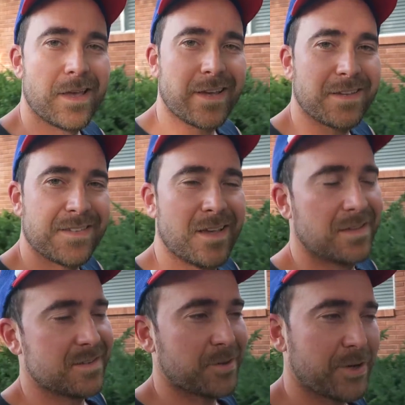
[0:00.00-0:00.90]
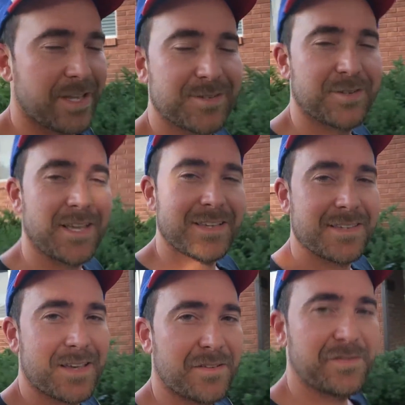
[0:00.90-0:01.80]
Hey guys, sorry
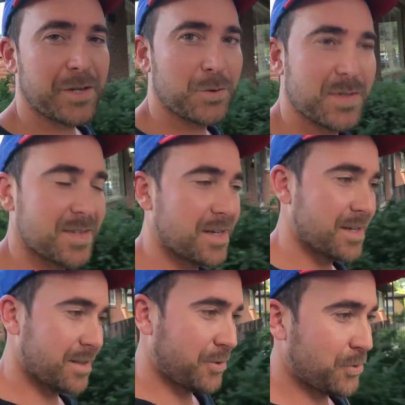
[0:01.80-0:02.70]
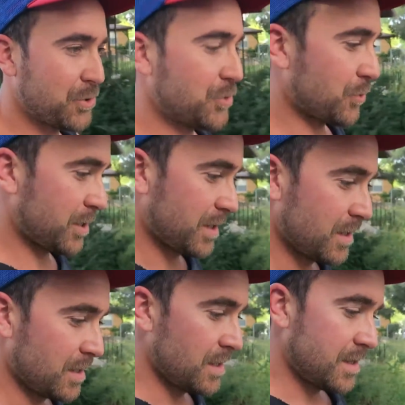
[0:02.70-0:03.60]
yesterday's uh, video was uh, a little short.
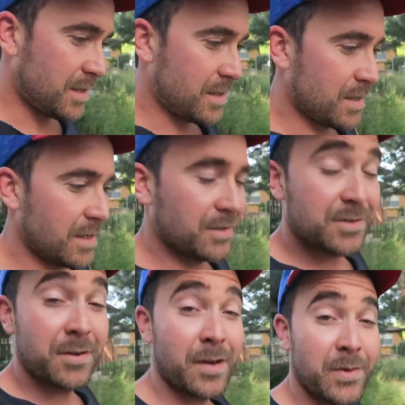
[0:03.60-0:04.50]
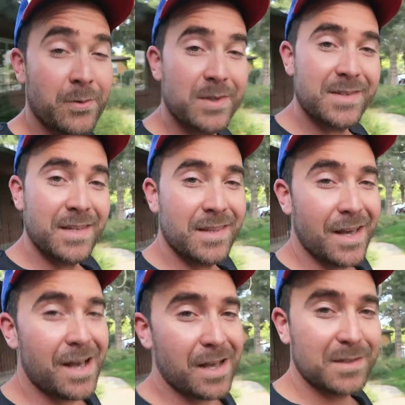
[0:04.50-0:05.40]
Uh, Tsunami was in the
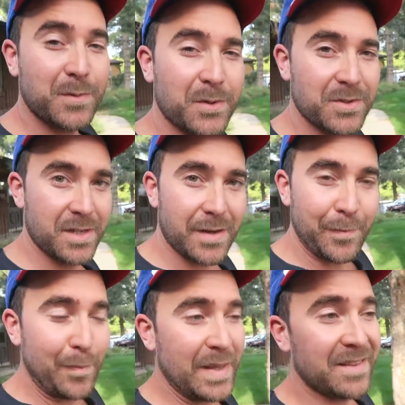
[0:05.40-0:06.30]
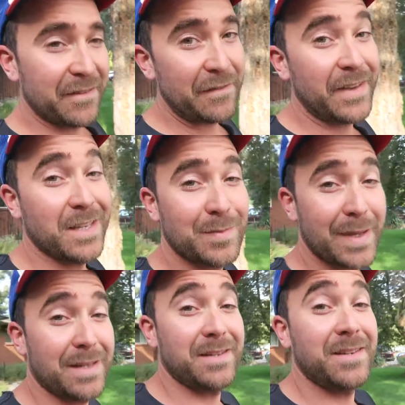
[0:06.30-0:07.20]
hospital. She got bit in the face
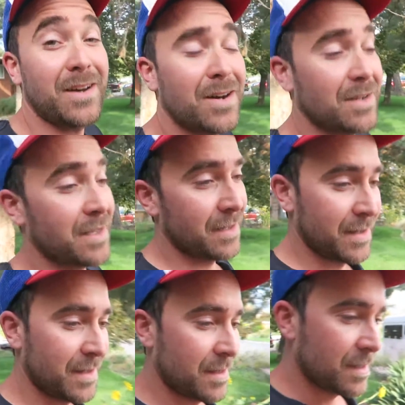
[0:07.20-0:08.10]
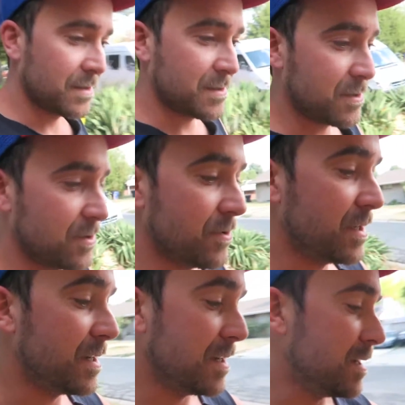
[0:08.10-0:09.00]
by a dog. So
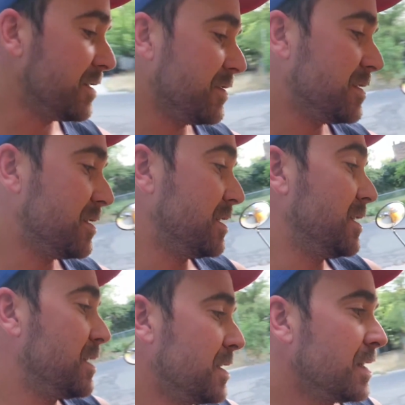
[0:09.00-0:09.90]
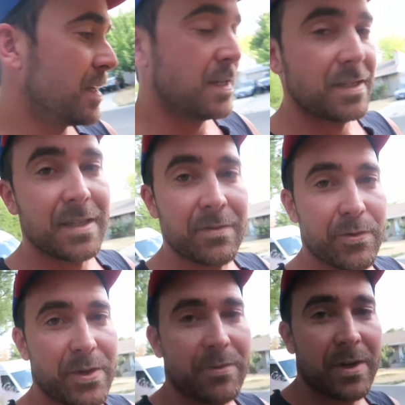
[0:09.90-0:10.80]
uh, obviously didn't
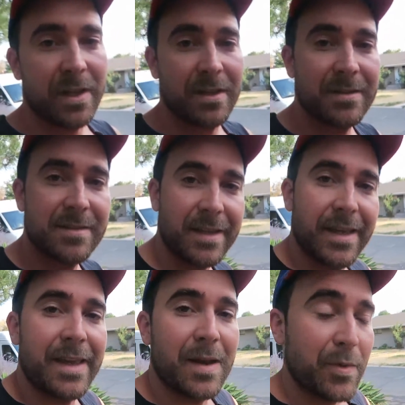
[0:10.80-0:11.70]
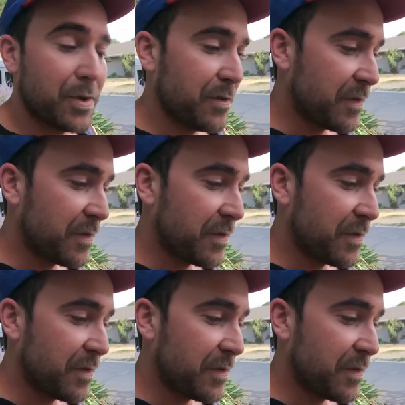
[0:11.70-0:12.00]
really want to stick a camera in her